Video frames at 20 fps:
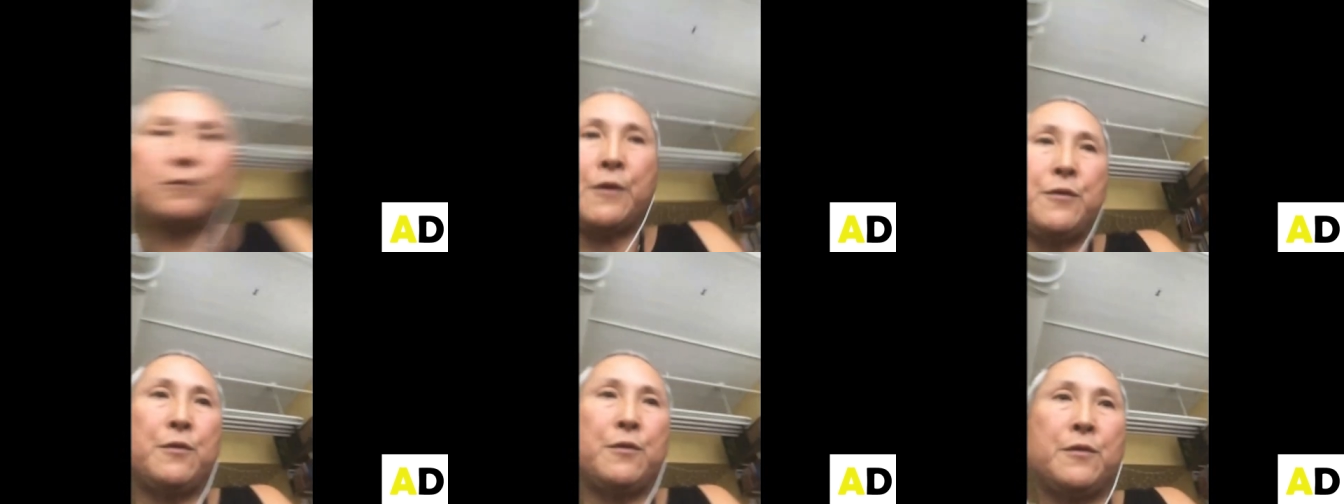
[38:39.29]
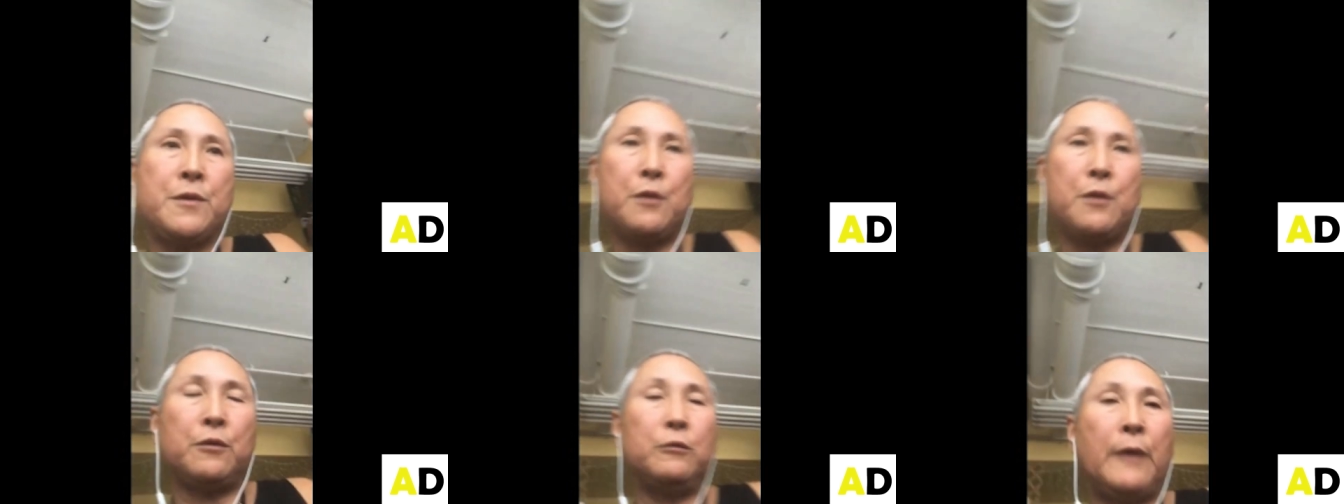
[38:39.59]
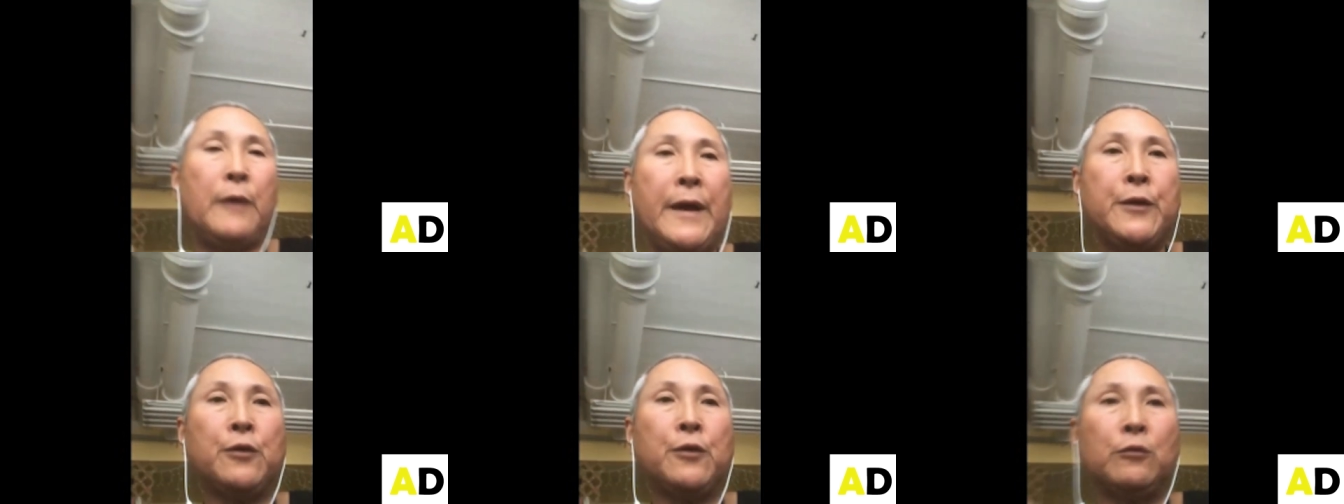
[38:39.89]
whether they're
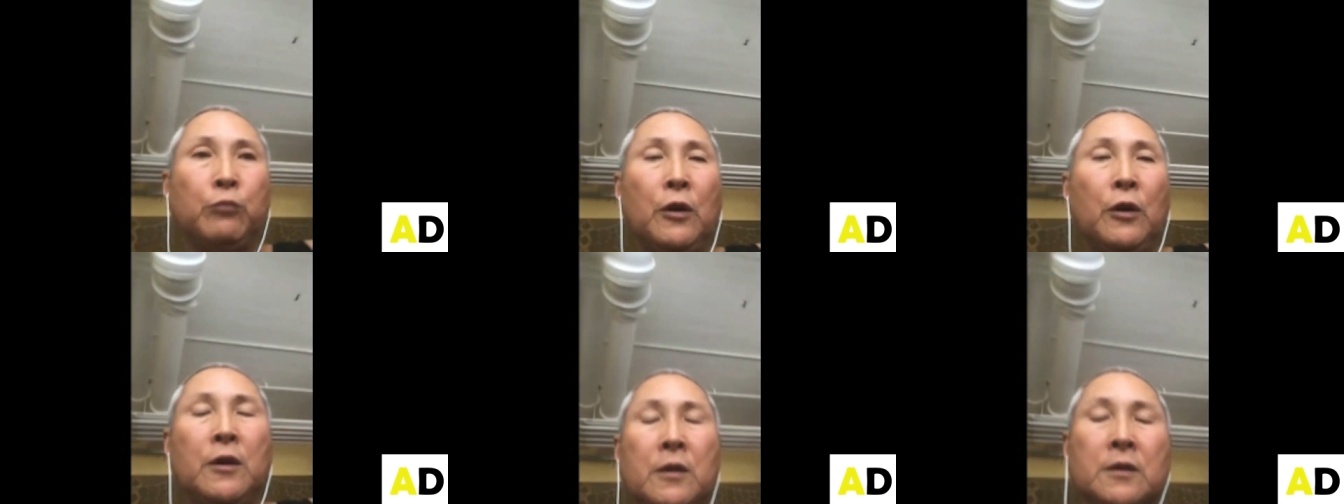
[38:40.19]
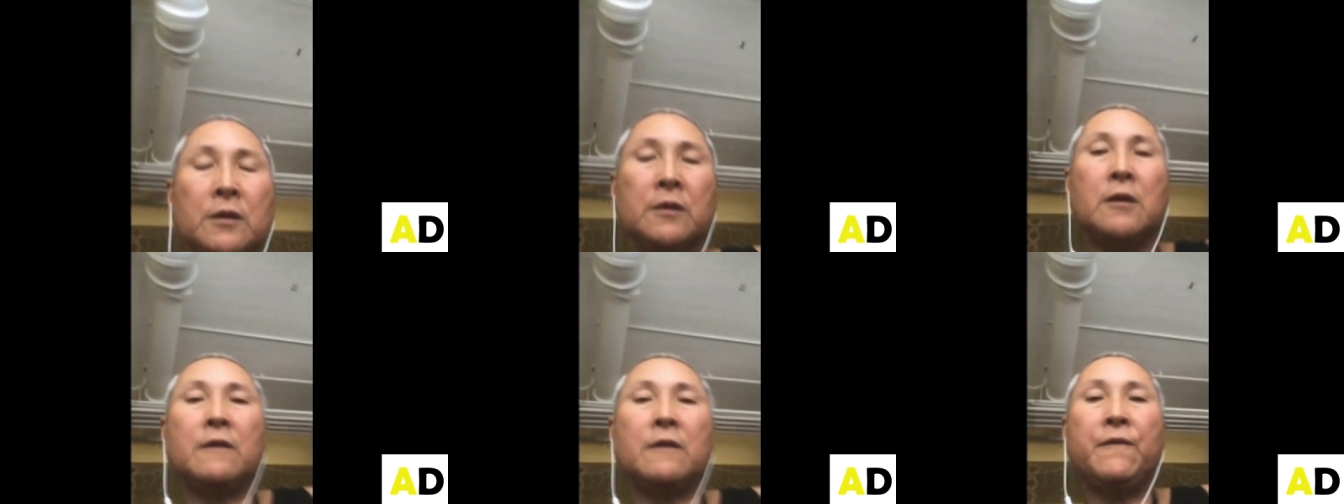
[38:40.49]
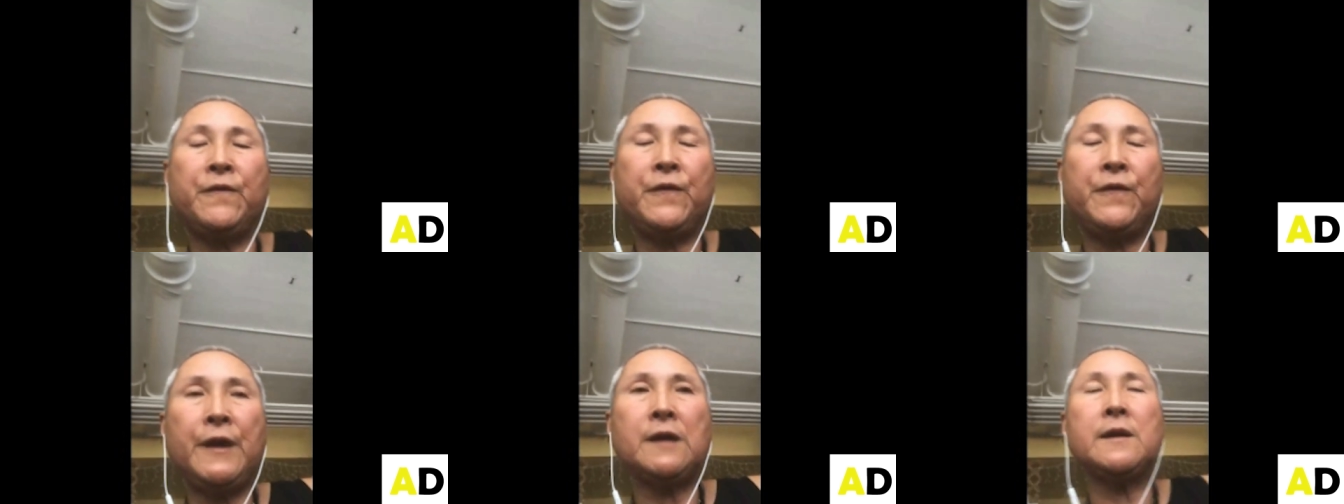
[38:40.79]
right or wrong, are
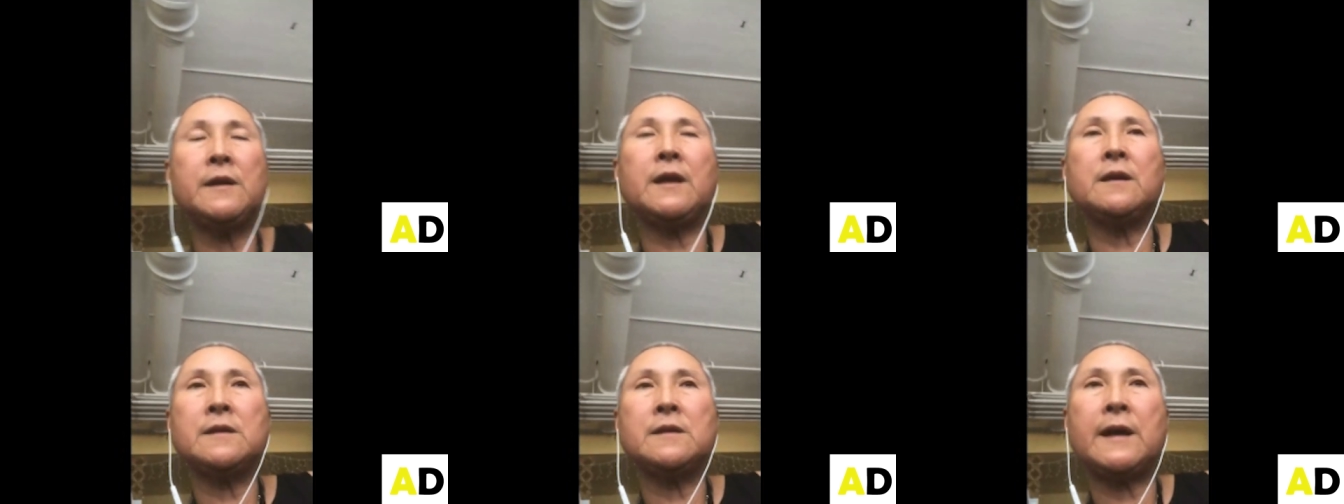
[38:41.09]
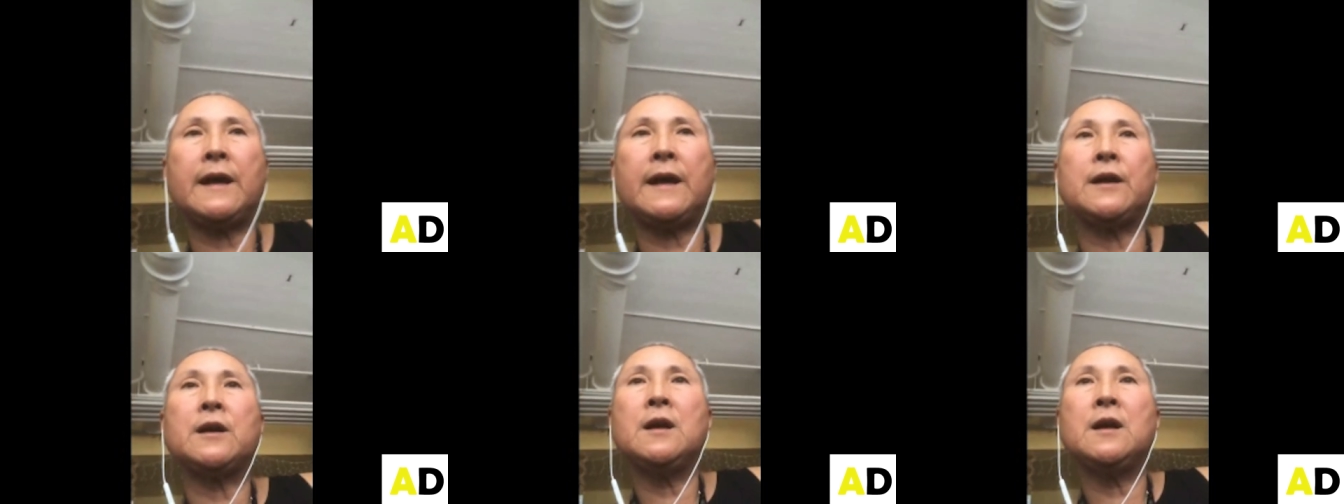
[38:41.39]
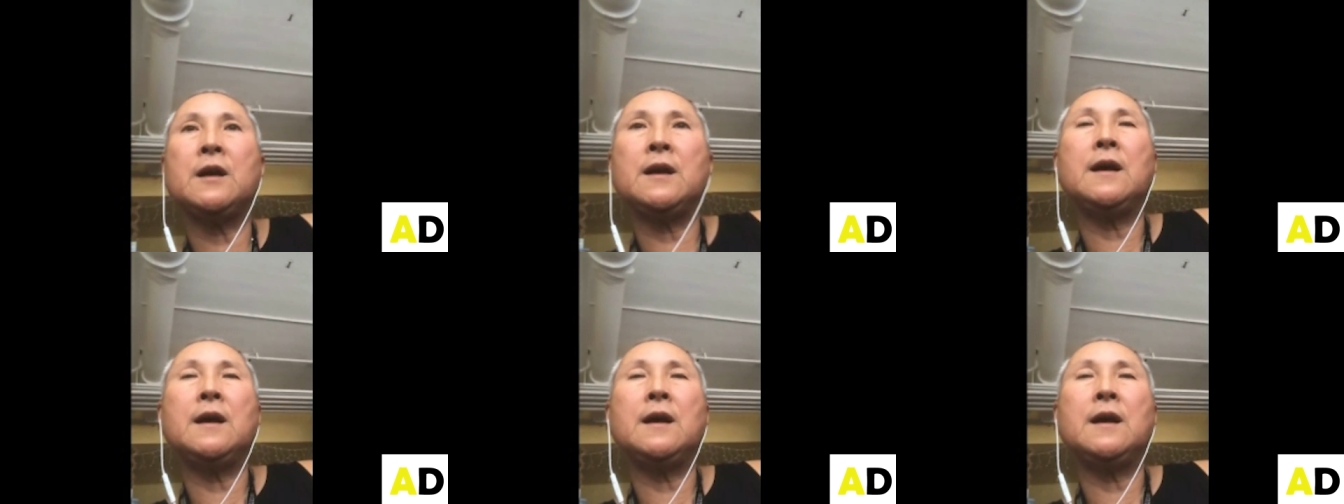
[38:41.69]
feeling like,